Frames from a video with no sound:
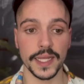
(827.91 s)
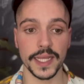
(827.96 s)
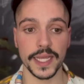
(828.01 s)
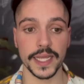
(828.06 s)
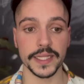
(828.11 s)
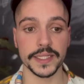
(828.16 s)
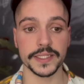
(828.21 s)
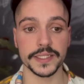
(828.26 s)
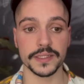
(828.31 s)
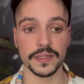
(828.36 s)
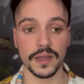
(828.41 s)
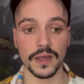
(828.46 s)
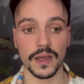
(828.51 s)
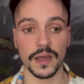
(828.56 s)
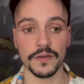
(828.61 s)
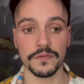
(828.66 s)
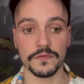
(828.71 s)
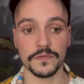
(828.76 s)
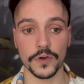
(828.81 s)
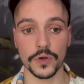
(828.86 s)
it's
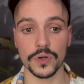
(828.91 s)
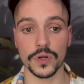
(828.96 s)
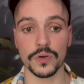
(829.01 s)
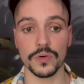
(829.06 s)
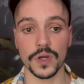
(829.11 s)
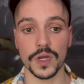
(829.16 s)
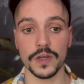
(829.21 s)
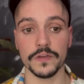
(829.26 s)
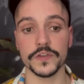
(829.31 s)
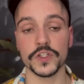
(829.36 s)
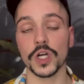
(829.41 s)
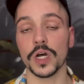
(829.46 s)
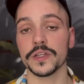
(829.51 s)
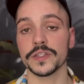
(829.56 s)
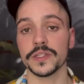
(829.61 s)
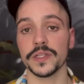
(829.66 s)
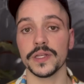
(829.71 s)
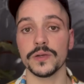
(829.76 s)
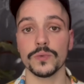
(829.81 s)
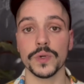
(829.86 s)
a photo of
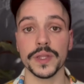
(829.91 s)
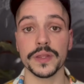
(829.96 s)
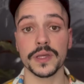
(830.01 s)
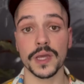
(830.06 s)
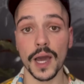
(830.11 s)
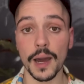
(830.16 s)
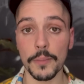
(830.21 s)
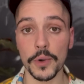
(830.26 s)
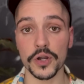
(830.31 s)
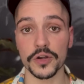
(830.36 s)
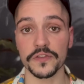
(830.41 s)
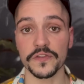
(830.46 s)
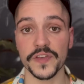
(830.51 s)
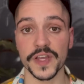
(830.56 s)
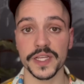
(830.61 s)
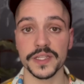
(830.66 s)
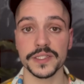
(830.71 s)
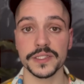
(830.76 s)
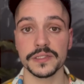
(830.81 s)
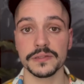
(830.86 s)
Jocelyn with cum on her
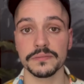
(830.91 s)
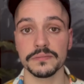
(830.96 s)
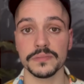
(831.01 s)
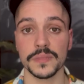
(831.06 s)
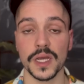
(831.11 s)
face.